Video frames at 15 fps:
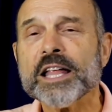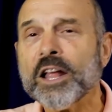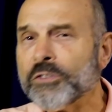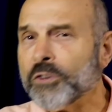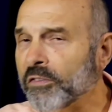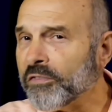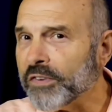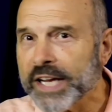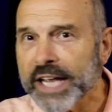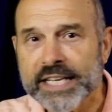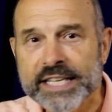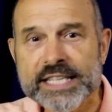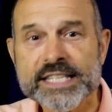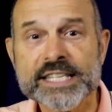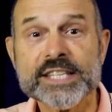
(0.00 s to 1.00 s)
Don't forget to
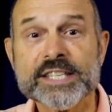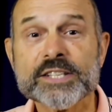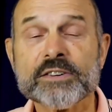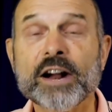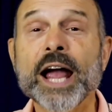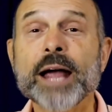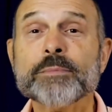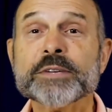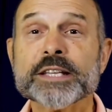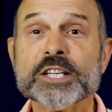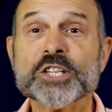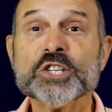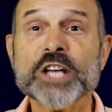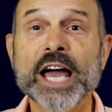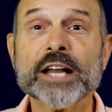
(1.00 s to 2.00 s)
subscribe to the
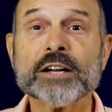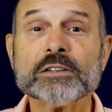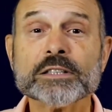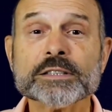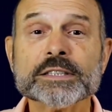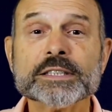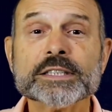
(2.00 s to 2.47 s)
channel